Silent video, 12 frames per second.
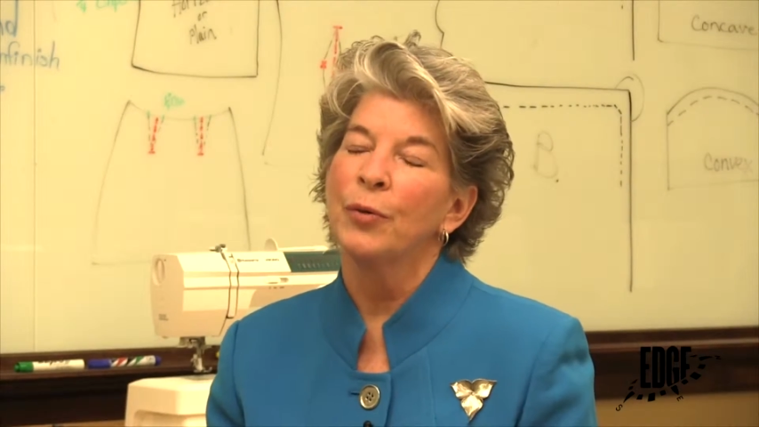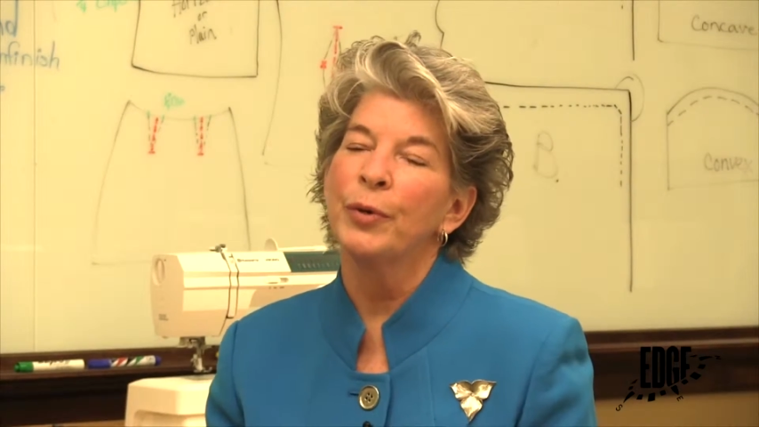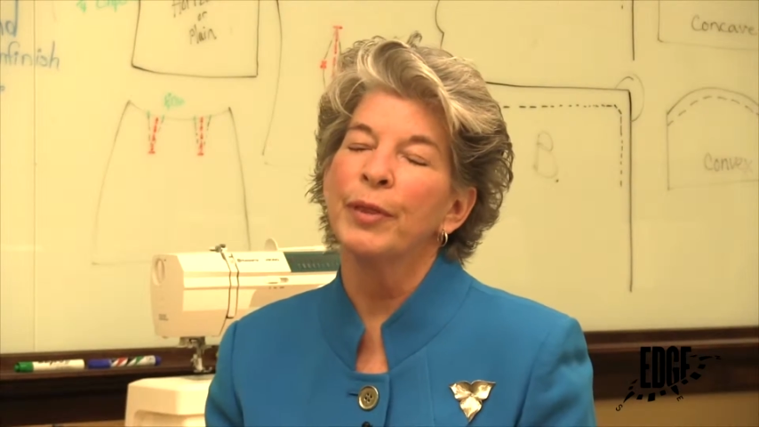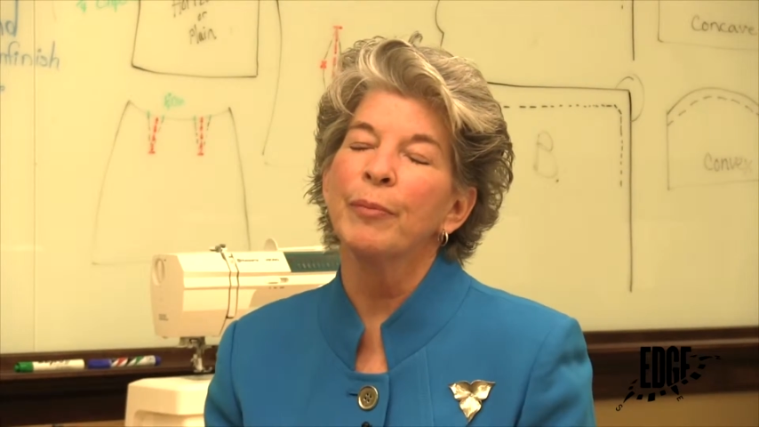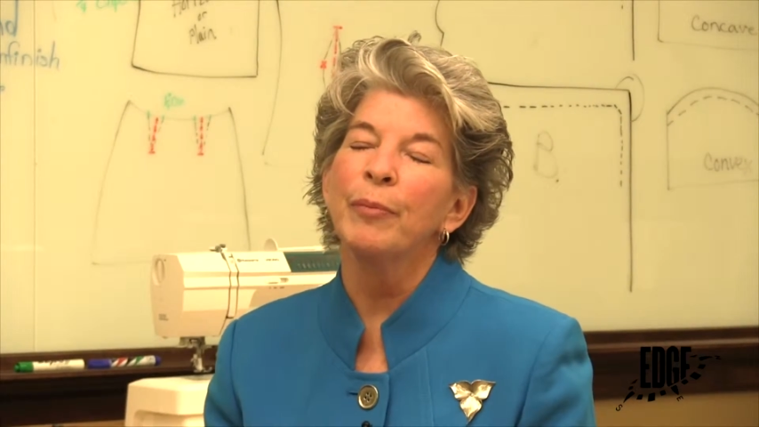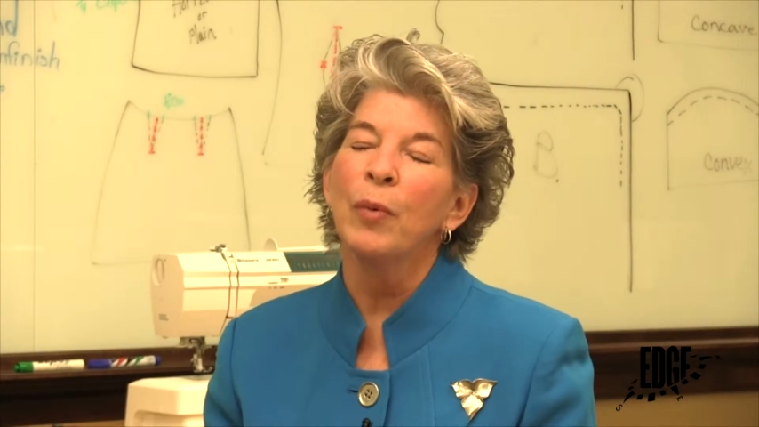
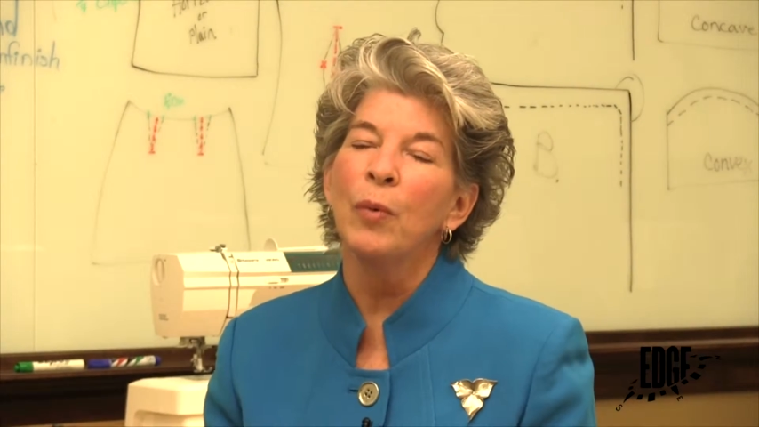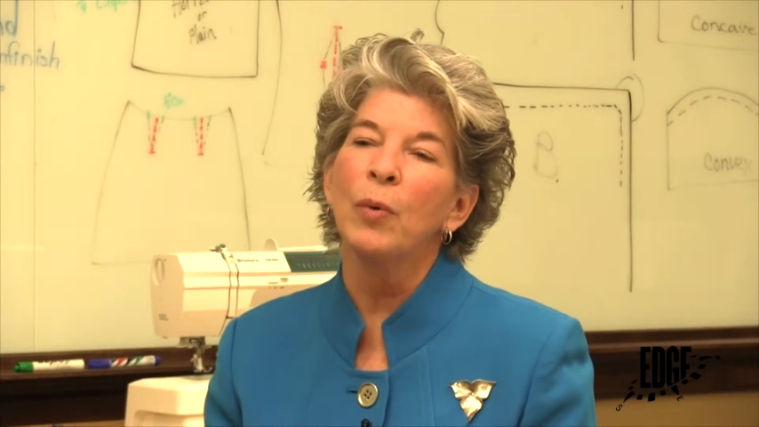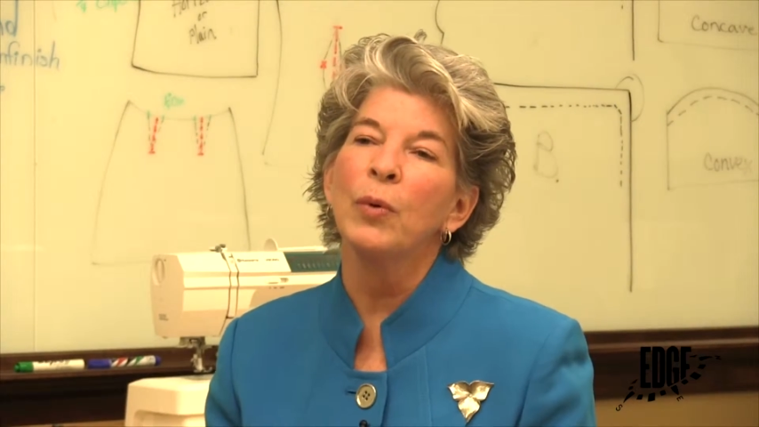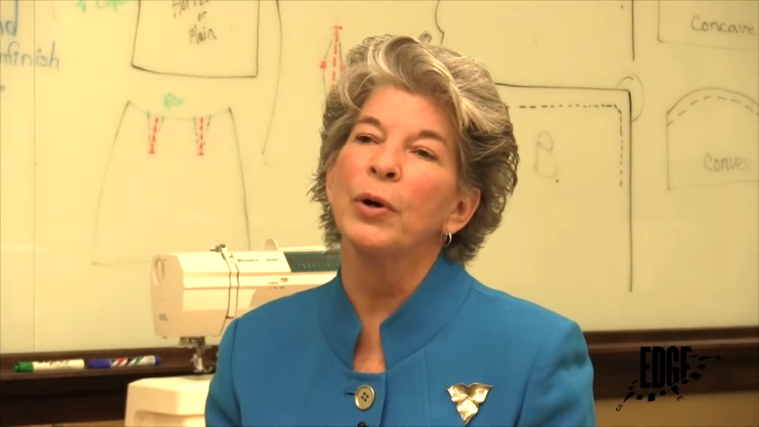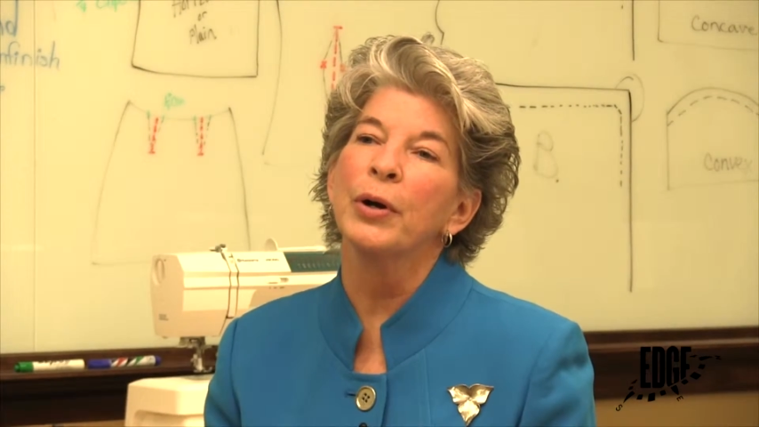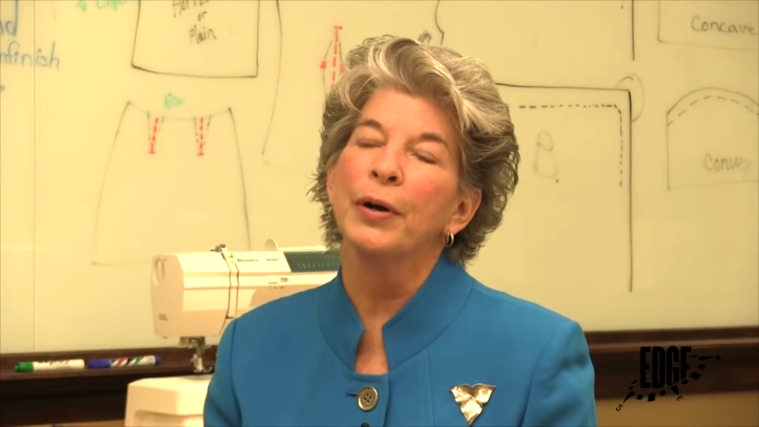with
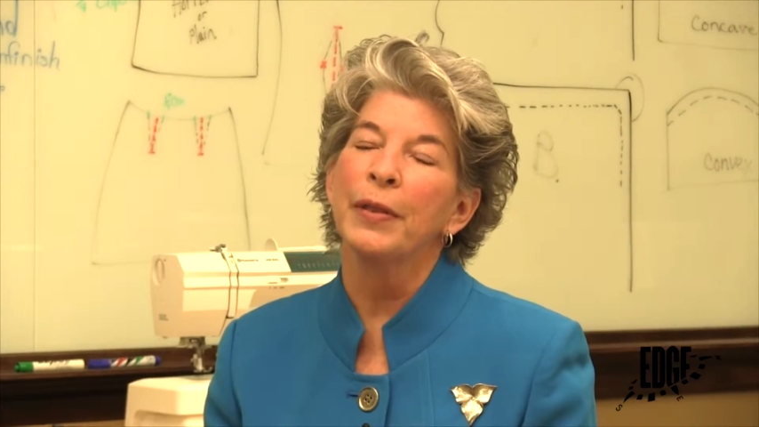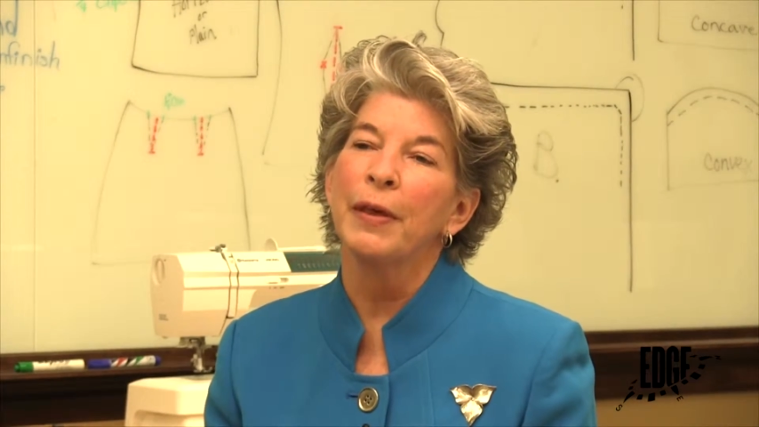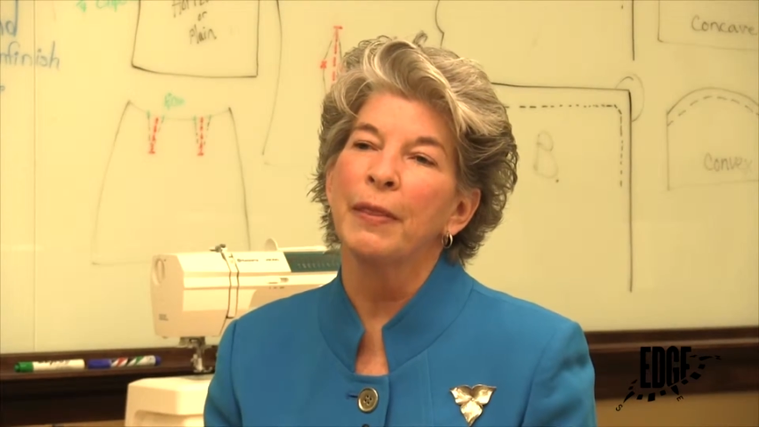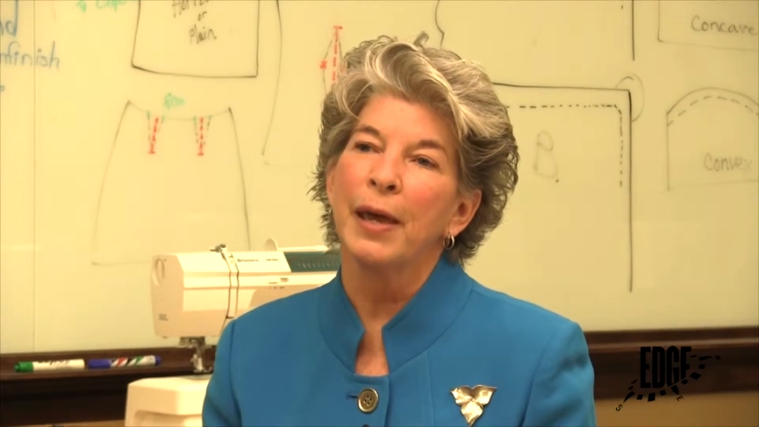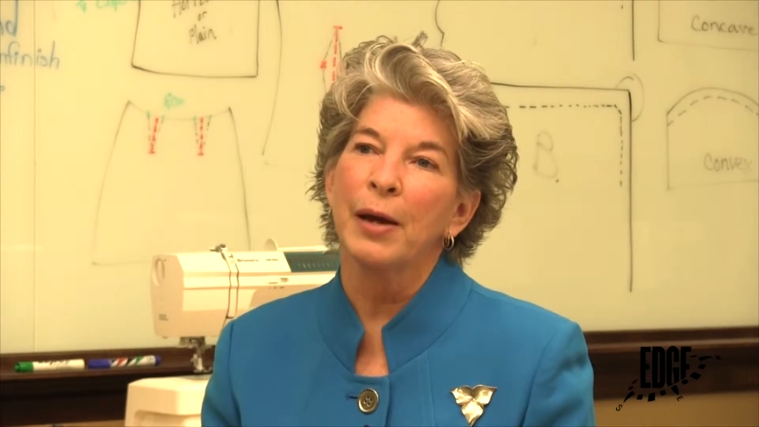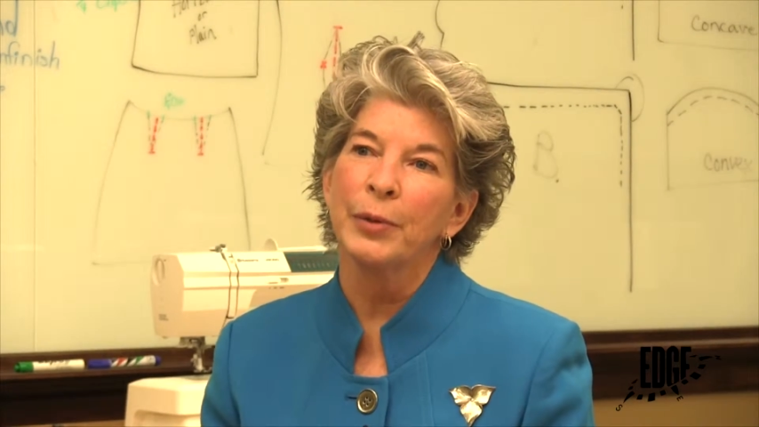more
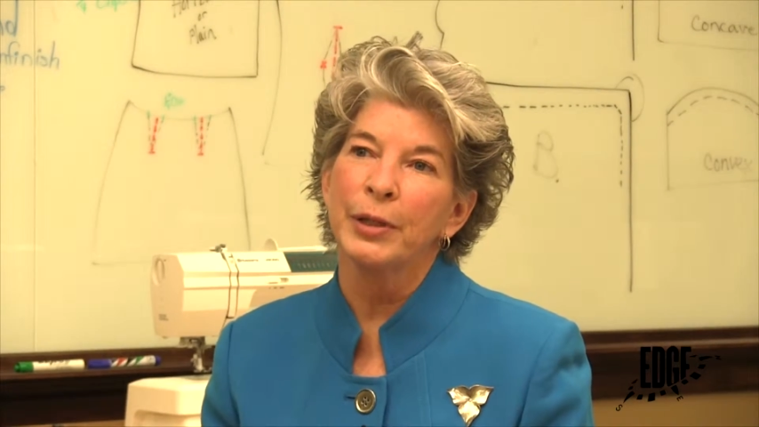than they